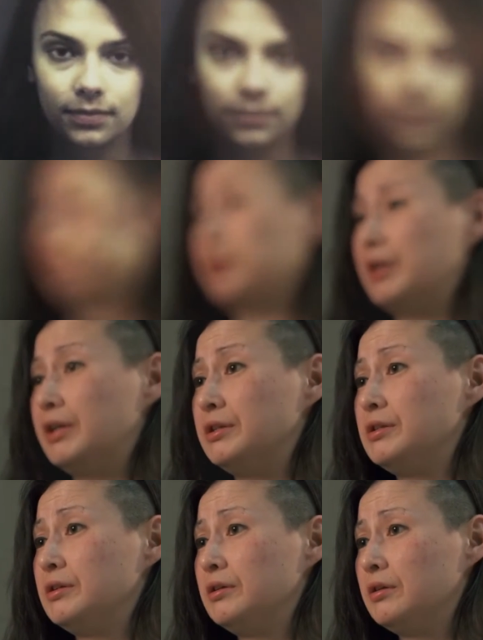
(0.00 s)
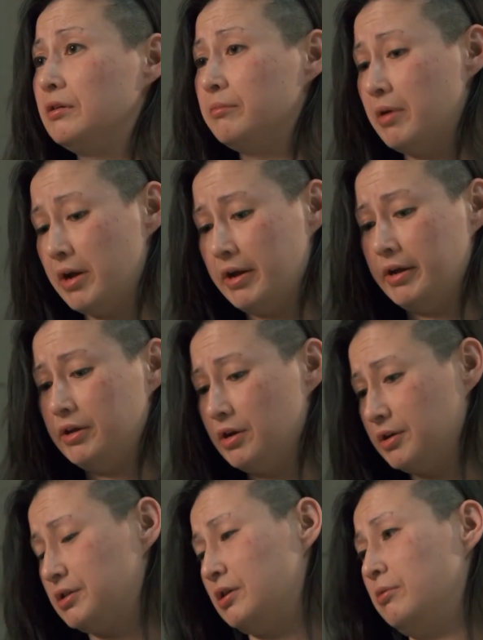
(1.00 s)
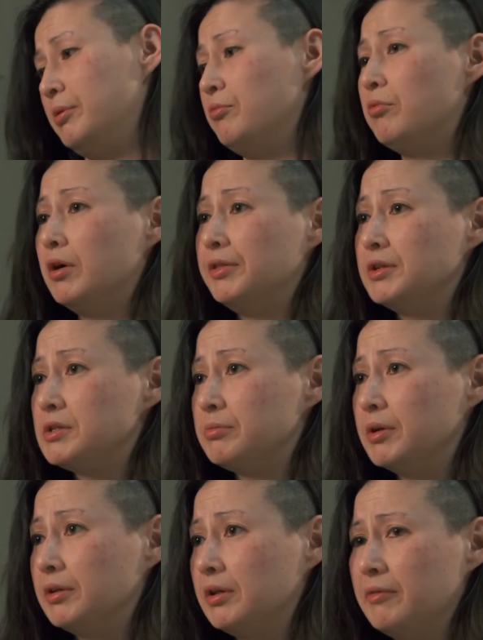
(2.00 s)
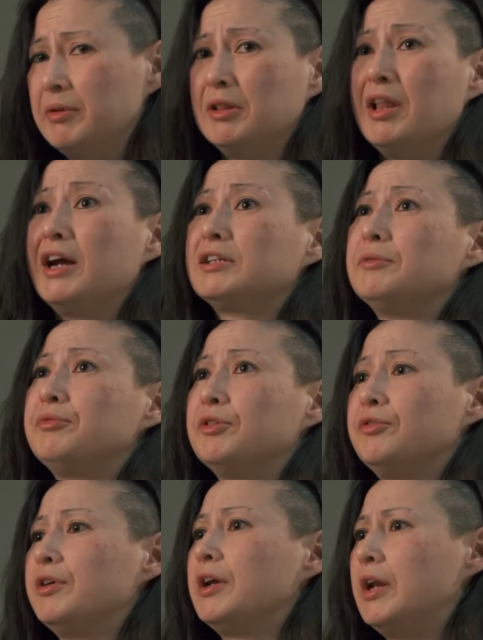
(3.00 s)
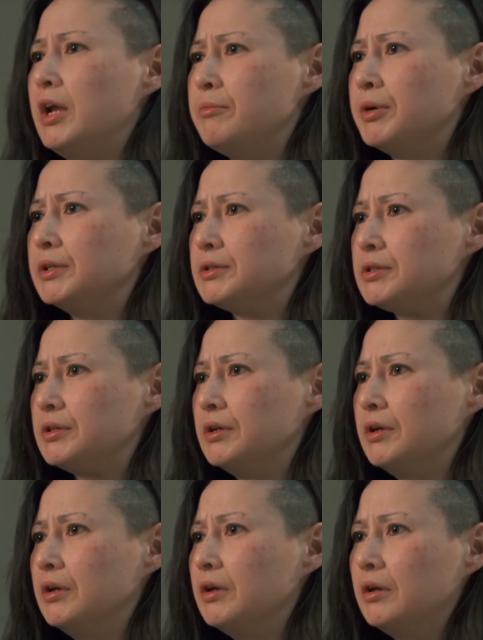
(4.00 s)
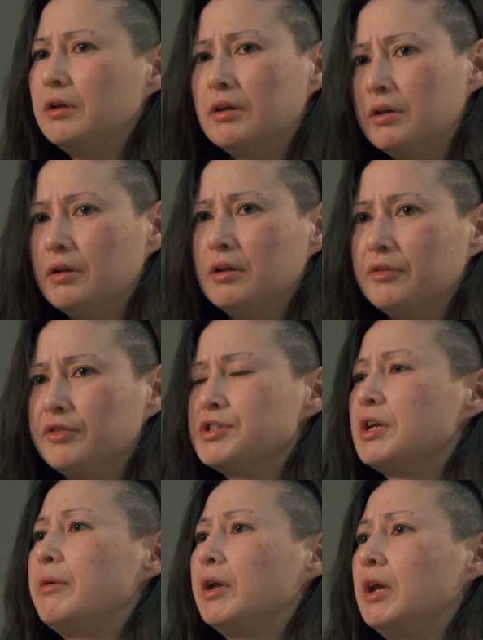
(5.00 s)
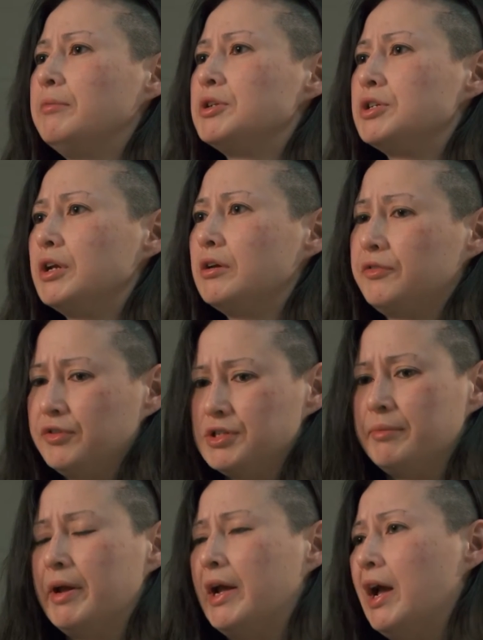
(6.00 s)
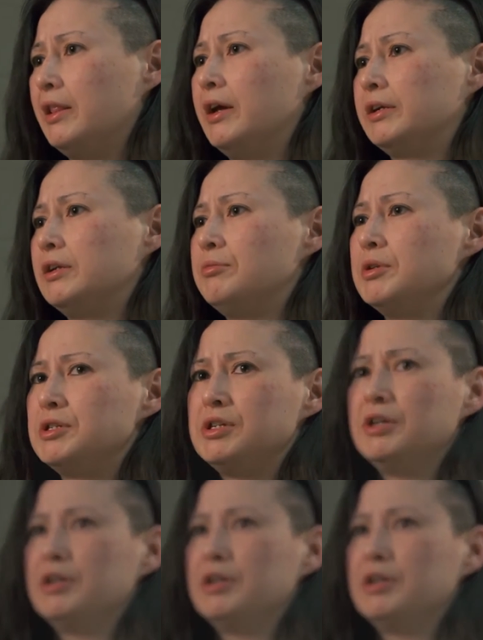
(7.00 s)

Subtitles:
I have four kids. My youngest son will be one this month. I've been locked up for freaking 8 months. First time I came to jail, first time I got locked up this